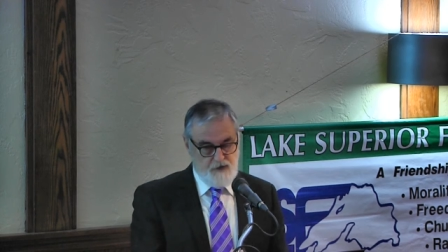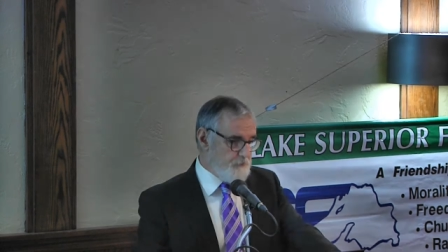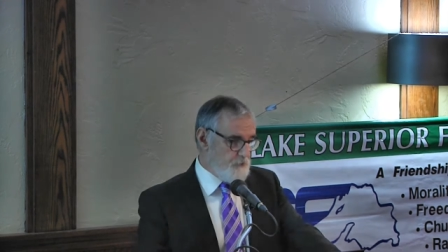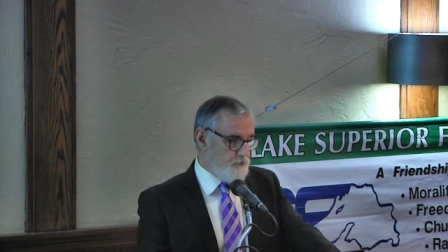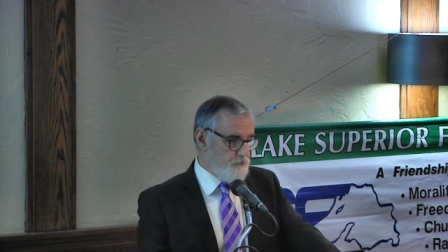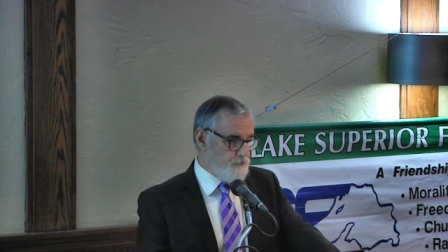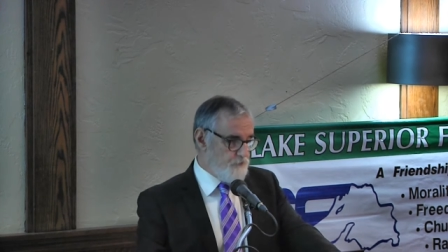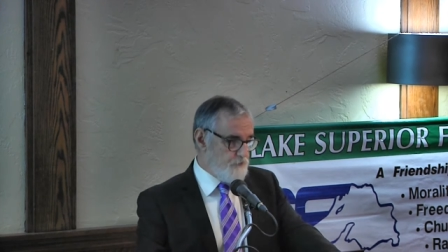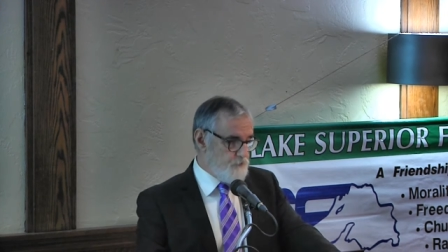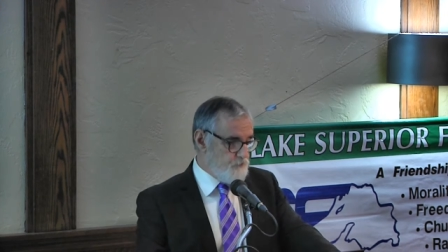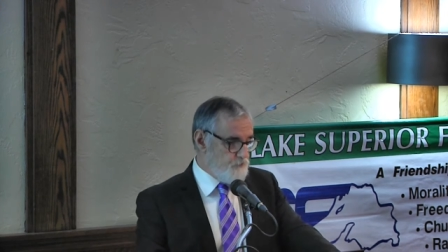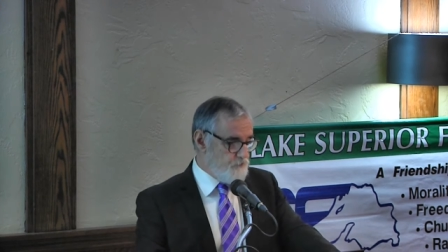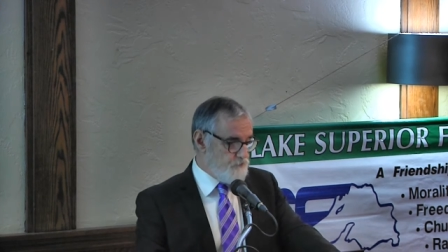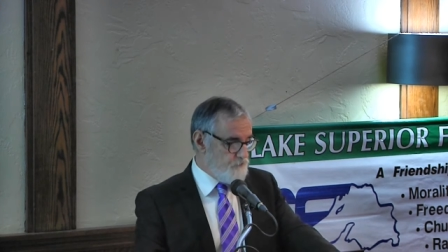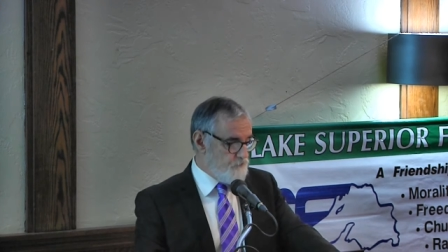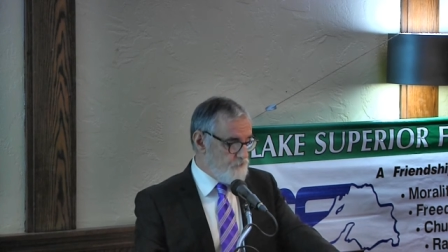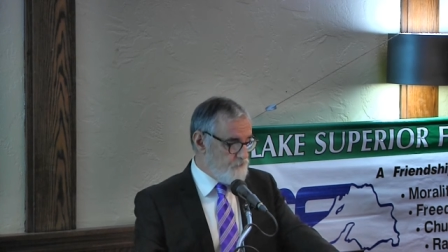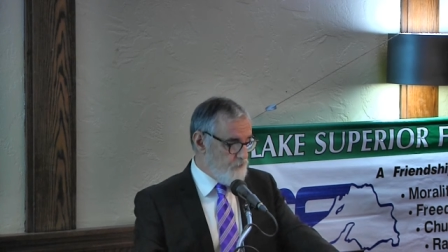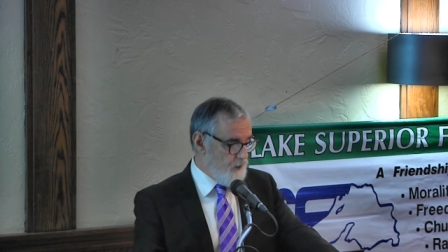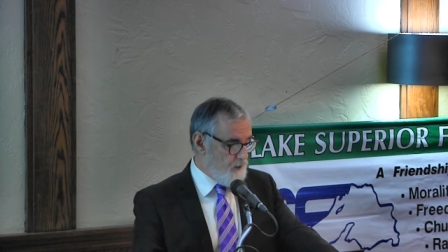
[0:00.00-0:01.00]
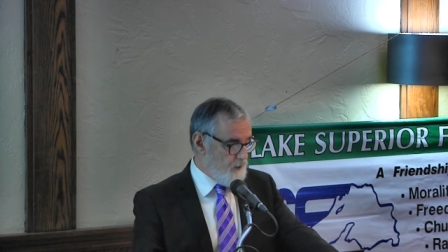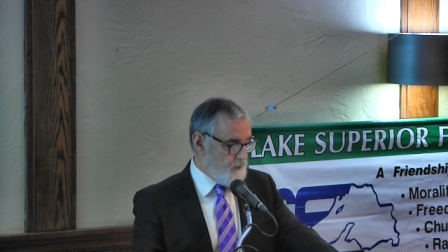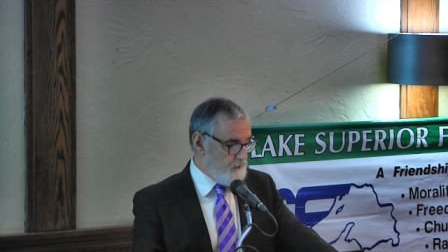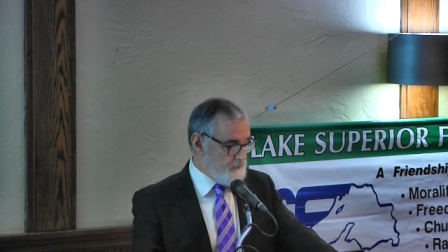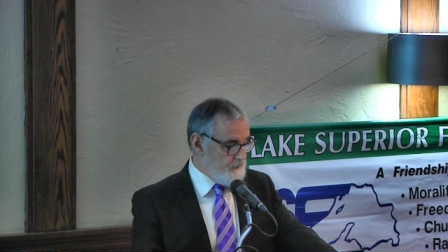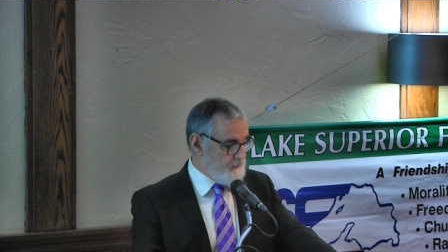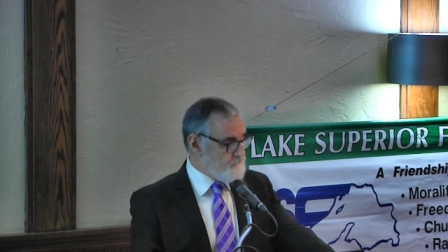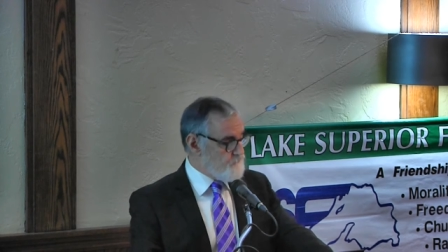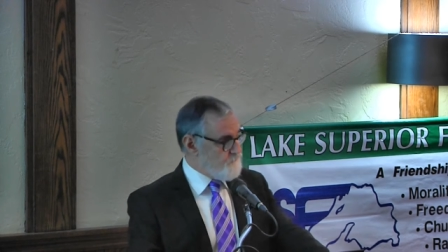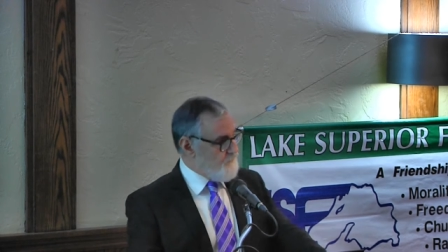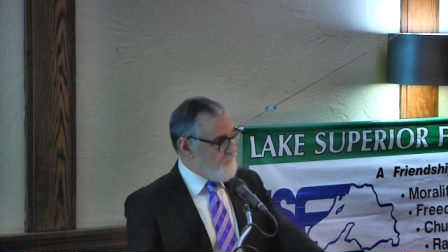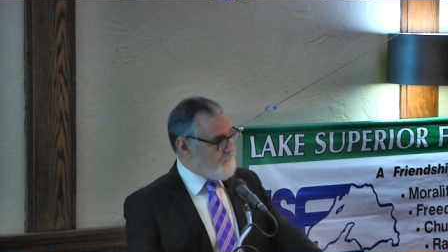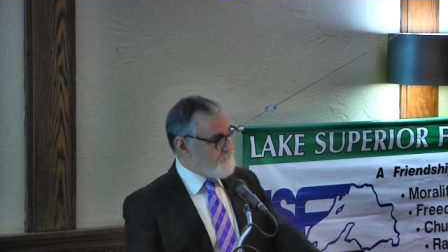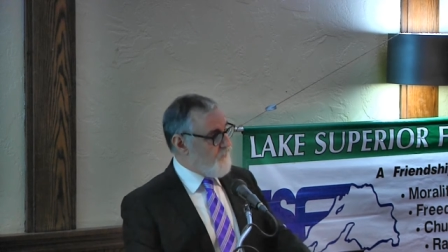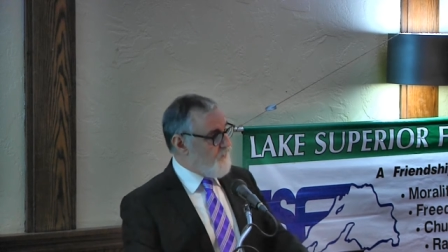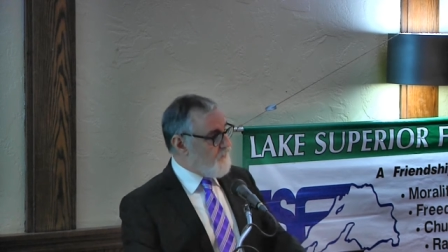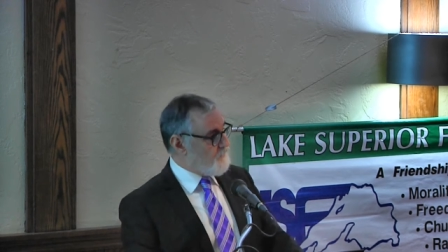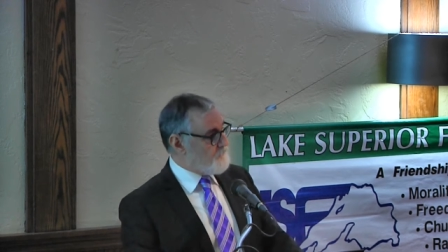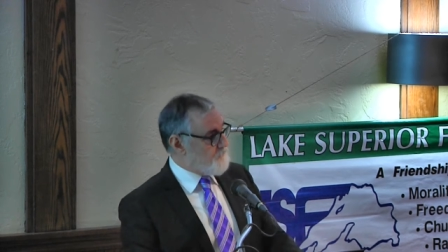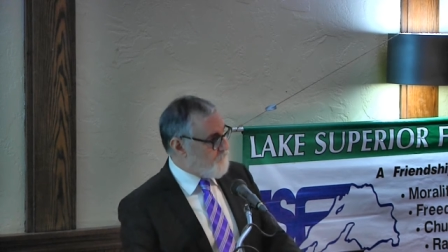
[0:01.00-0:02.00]
Typical solutions are let's not
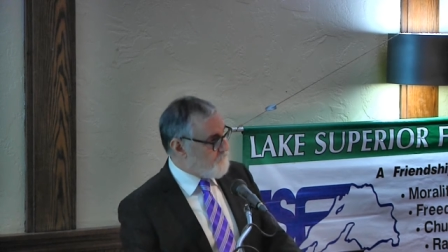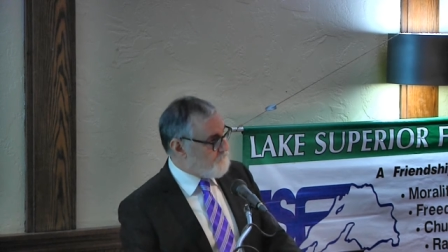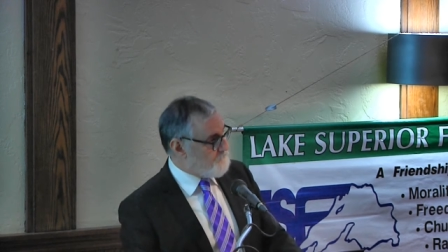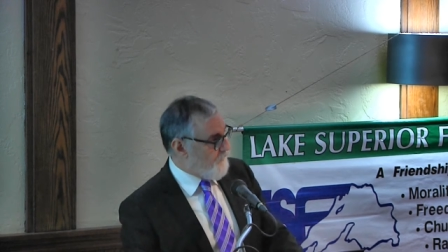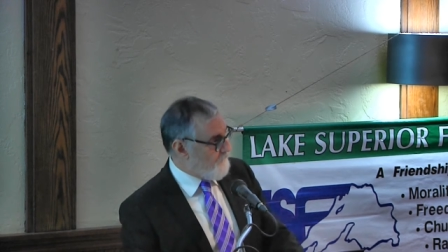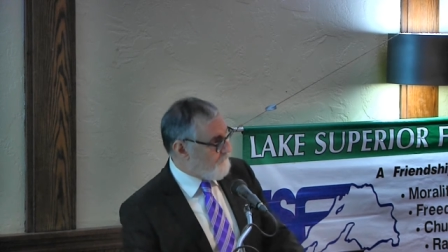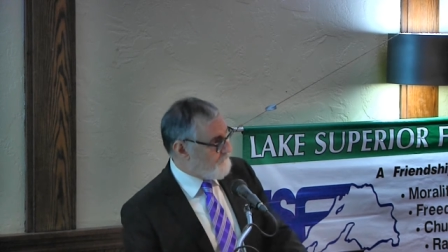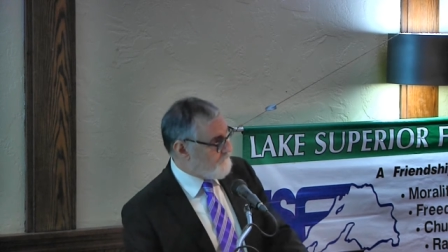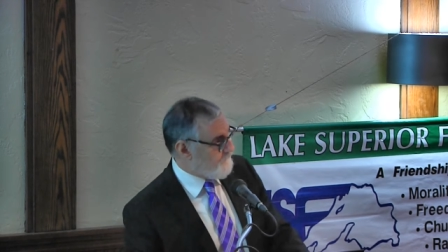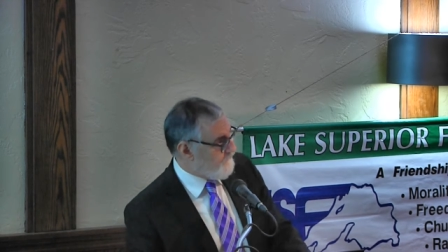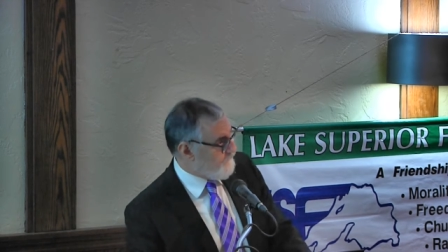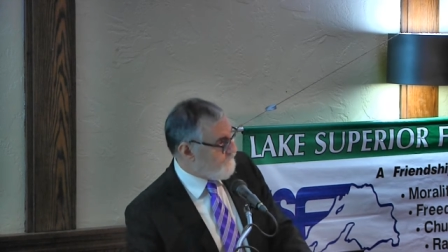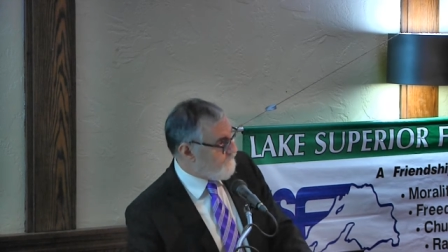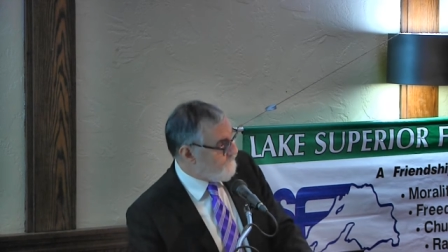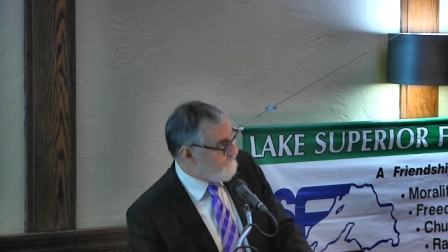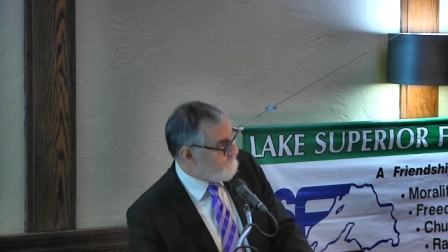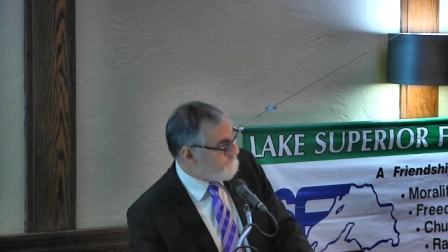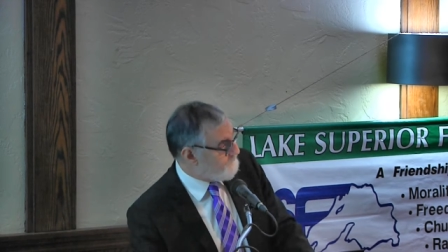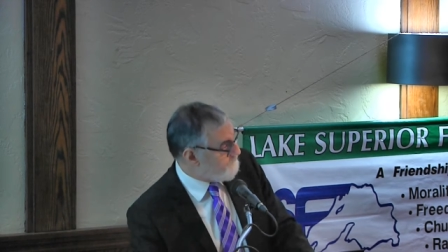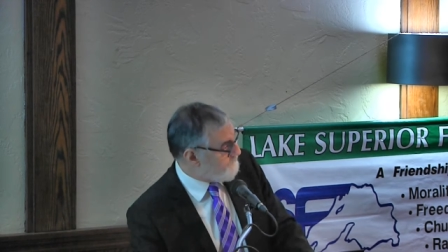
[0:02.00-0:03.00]
talk about politics.